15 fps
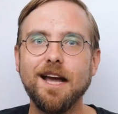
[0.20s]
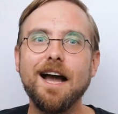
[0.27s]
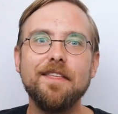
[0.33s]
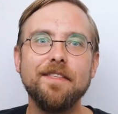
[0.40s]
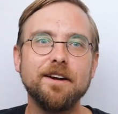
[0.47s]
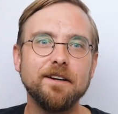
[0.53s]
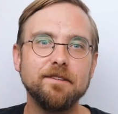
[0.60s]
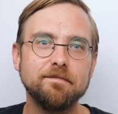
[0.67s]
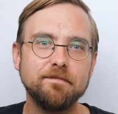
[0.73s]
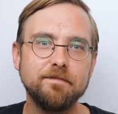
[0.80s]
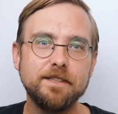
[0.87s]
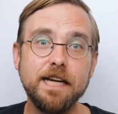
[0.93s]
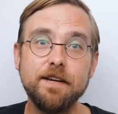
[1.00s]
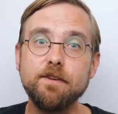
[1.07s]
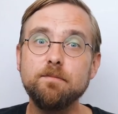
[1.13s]
Hi there,
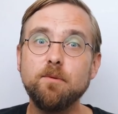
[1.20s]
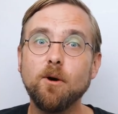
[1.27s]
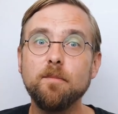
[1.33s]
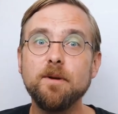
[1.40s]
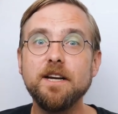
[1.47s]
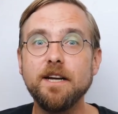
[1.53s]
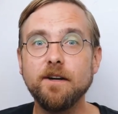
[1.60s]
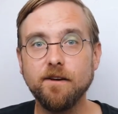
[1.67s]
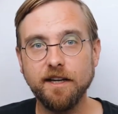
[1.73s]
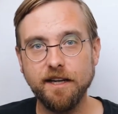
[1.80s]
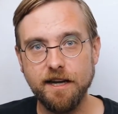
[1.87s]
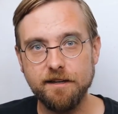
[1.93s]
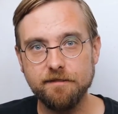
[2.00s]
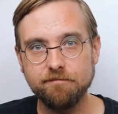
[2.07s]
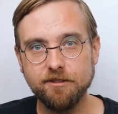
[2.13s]
David Borman here
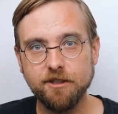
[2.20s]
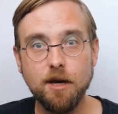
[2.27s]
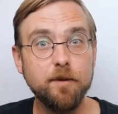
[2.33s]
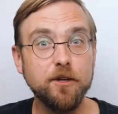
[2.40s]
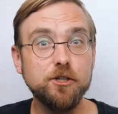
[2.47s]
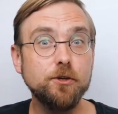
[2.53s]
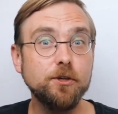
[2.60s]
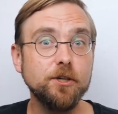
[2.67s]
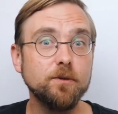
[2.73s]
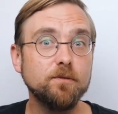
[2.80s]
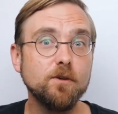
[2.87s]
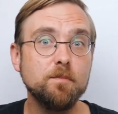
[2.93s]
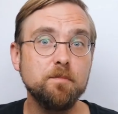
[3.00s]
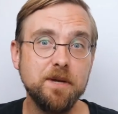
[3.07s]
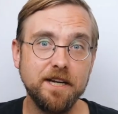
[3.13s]
again, coming to you
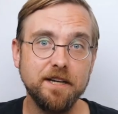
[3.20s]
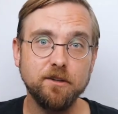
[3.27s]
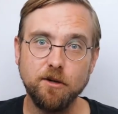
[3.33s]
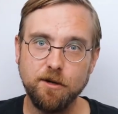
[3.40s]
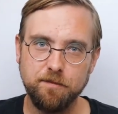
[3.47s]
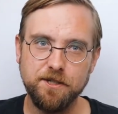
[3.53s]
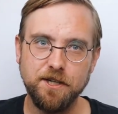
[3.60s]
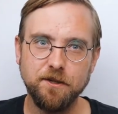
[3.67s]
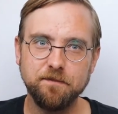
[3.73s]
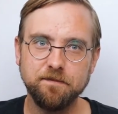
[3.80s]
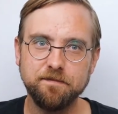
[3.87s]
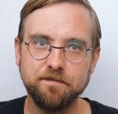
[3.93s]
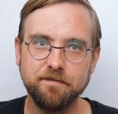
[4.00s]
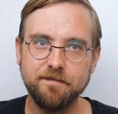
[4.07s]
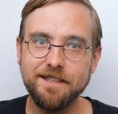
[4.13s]
from BeInCrypto.
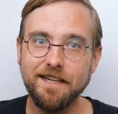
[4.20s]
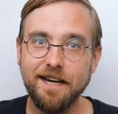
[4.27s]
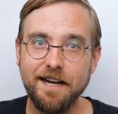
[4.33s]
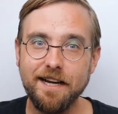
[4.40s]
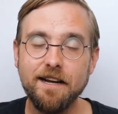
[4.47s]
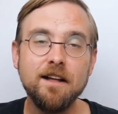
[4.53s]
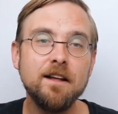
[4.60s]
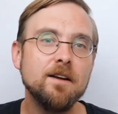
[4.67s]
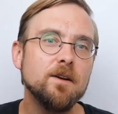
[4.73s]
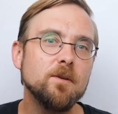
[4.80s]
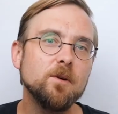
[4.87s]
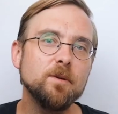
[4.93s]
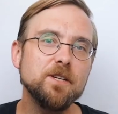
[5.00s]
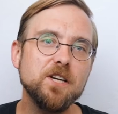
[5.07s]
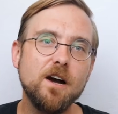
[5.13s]
Today,
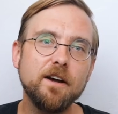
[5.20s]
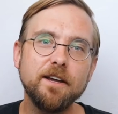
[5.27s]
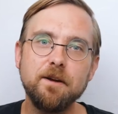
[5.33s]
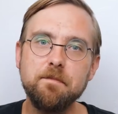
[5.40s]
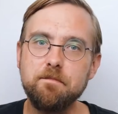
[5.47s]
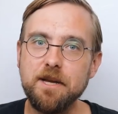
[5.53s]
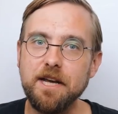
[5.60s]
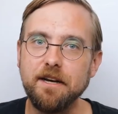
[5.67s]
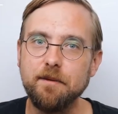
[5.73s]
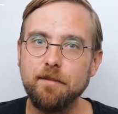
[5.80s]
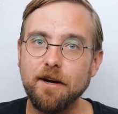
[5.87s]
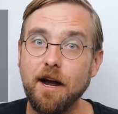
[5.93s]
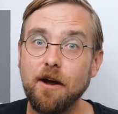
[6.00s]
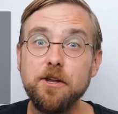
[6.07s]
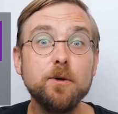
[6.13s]
we'll be talking a bit
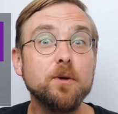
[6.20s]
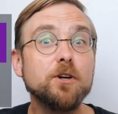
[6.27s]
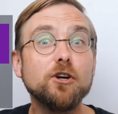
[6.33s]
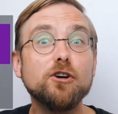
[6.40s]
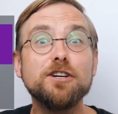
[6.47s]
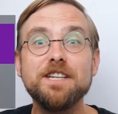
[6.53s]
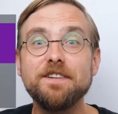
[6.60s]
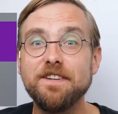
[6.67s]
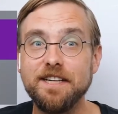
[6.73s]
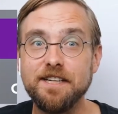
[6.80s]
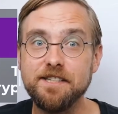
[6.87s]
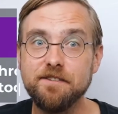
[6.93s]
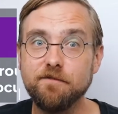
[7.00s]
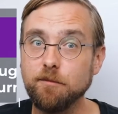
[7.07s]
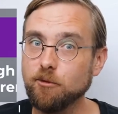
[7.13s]
about how you can earn
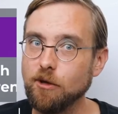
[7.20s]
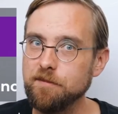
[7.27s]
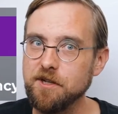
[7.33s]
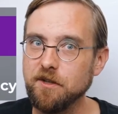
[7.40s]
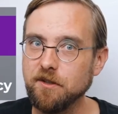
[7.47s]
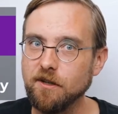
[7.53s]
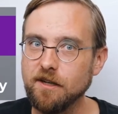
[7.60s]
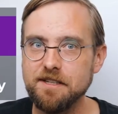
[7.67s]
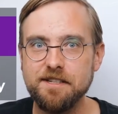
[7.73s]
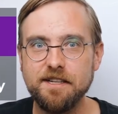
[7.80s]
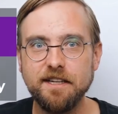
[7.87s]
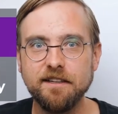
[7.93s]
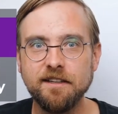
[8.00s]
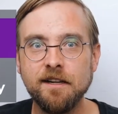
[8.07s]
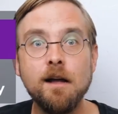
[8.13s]
dividends from
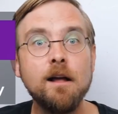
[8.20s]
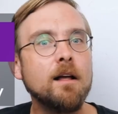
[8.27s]
cryptocurrency.